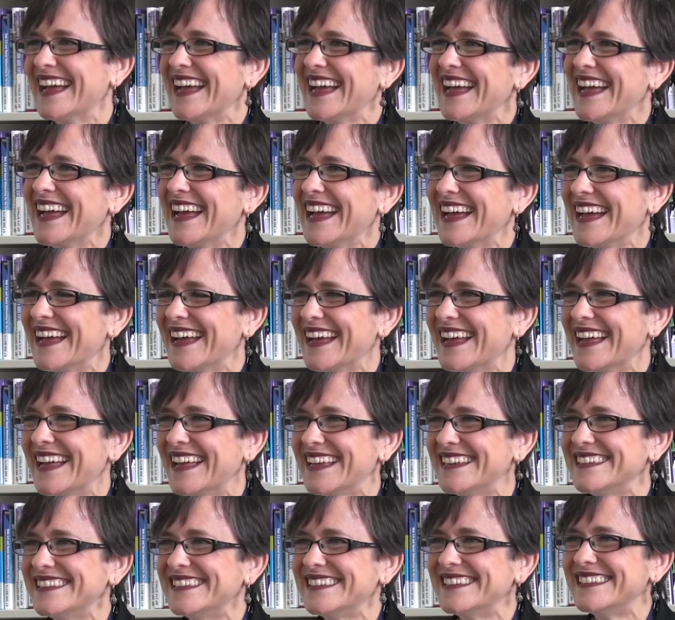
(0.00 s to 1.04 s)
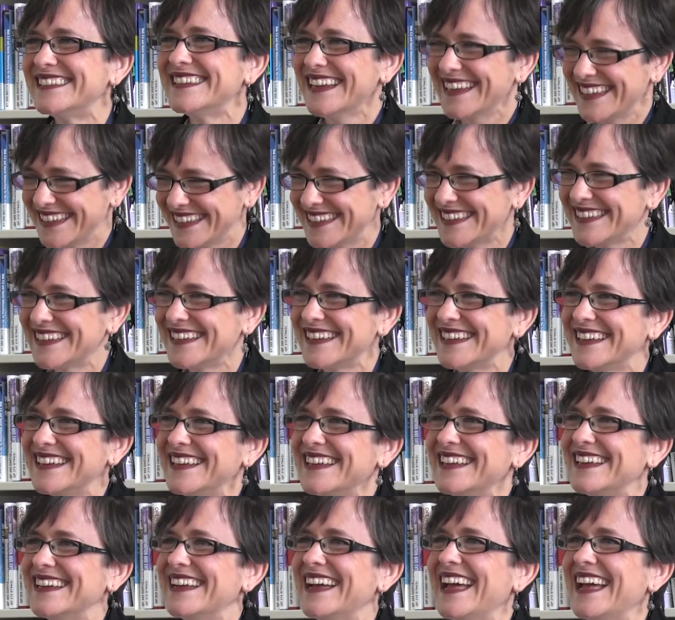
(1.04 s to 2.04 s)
Hi Mila, thank you for being here.